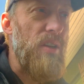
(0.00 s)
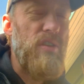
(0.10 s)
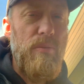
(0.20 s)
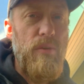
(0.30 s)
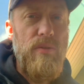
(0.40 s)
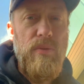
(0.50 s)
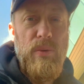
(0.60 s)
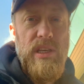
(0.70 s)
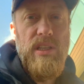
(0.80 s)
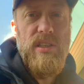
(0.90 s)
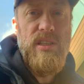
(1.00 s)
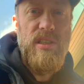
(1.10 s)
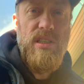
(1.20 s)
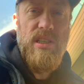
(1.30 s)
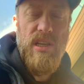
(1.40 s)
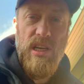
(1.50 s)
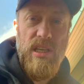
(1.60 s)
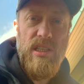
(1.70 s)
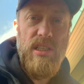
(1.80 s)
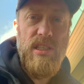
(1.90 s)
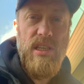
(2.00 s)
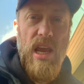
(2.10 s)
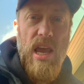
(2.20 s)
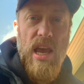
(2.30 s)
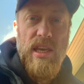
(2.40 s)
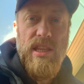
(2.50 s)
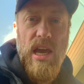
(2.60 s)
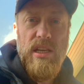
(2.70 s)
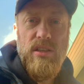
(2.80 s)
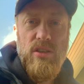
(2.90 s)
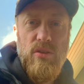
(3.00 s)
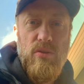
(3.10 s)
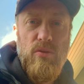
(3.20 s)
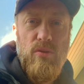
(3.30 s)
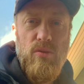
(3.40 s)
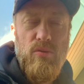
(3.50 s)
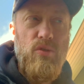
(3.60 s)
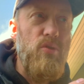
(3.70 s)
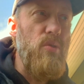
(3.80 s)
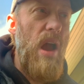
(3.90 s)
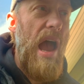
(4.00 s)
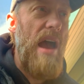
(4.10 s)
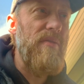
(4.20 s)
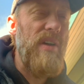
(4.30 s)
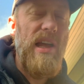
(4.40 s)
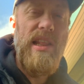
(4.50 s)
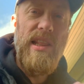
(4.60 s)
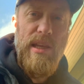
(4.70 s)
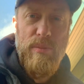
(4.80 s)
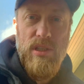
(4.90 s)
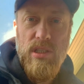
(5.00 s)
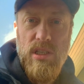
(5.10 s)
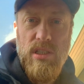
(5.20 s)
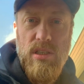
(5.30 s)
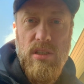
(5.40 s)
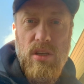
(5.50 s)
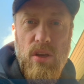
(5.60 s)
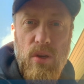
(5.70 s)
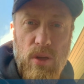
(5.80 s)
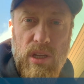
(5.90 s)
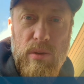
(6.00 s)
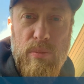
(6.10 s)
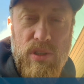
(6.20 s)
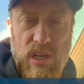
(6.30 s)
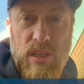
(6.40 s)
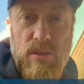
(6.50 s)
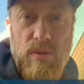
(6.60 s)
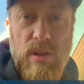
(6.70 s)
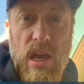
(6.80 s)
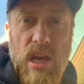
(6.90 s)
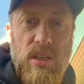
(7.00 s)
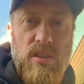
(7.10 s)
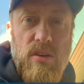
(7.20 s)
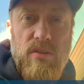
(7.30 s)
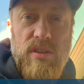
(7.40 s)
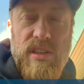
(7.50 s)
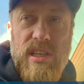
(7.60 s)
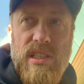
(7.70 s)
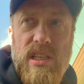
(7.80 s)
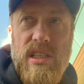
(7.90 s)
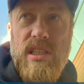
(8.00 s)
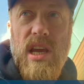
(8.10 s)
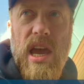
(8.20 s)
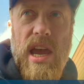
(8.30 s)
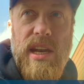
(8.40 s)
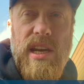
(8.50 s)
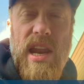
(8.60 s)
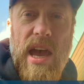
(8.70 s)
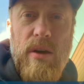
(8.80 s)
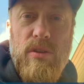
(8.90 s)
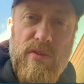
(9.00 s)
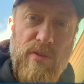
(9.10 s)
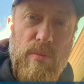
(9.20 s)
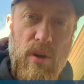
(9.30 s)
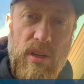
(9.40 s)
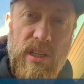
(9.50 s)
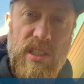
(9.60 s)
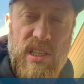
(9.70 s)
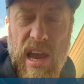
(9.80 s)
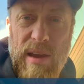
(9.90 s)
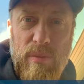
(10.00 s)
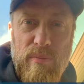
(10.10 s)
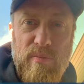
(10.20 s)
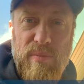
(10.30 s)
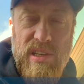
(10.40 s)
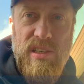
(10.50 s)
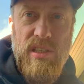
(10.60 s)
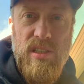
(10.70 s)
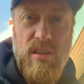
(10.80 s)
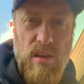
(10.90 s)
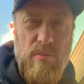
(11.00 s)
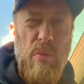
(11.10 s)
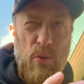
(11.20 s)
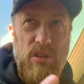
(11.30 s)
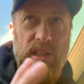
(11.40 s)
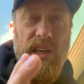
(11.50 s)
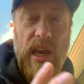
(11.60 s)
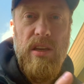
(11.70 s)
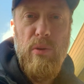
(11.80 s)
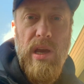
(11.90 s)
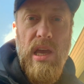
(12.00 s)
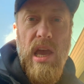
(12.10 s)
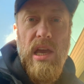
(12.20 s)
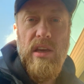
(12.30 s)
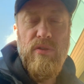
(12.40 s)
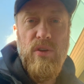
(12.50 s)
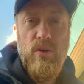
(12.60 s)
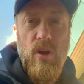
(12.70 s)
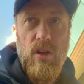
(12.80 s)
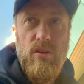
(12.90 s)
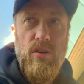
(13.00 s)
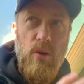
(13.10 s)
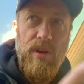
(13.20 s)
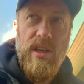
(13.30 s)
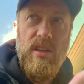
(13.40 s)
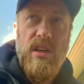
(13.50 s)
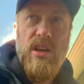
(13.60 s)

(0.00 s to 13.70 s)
Some of the weaknesses is that you do have a limited earning potential. So this is an hours for money type of business, mostly anyway, if you're not going in the